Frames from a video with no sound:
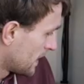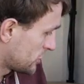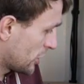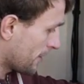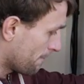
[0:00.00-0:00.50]

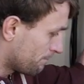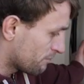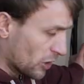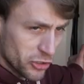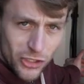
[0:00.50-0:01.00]
So
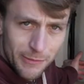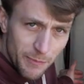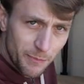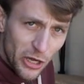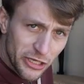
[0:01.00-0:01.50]
I can strap
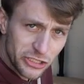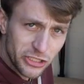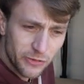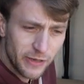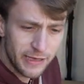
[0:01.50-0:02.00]
my bikes
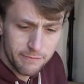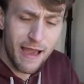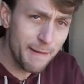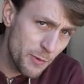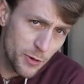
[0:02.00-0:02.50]
to it,
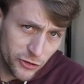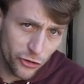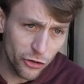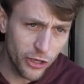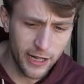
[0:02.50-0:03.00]
maybe put a
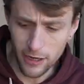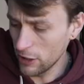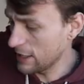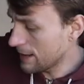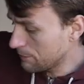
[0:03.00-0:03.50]
dog kennel
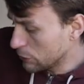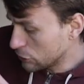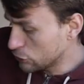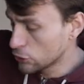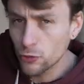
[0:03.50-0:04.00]
on it and put a
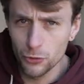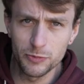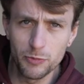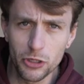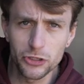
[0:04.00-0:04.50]

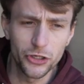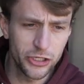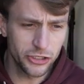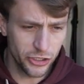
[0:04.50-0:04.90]
storage box on it,